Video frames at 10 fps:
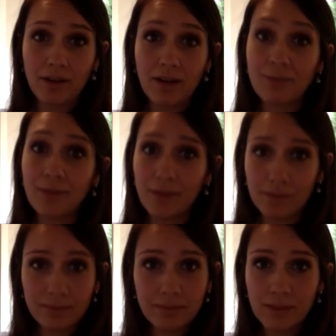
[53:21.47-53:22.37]

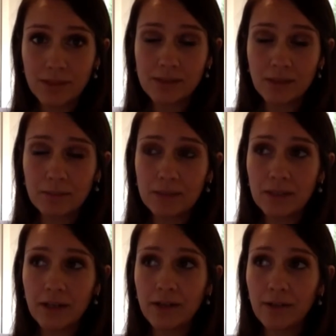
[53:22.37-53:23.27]
harmful in some
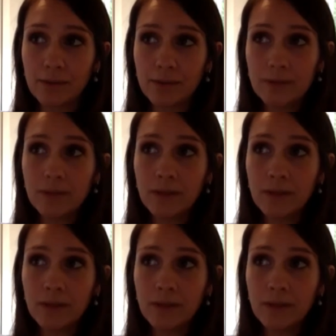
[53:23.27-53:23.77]
scenarios.